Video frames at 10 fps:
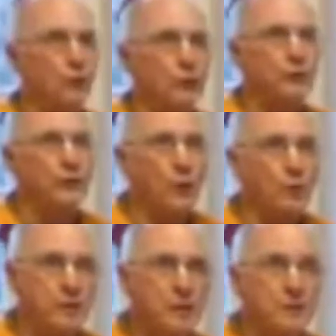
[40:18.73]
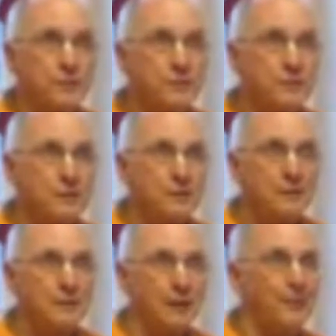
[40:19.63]
with devotees.
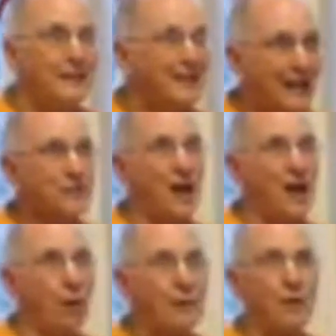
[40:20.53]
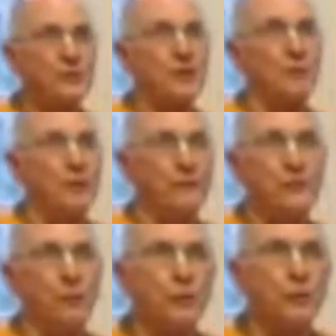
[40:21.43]
I mean, that's how we know if
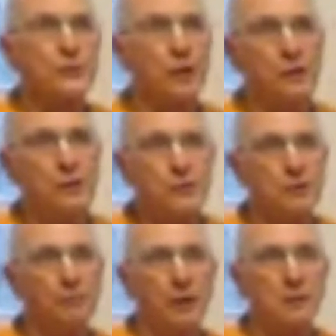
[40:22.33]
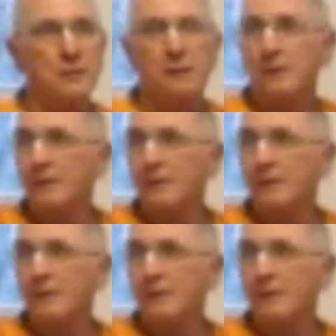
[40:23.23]
someone is a Kanishta Bhakta.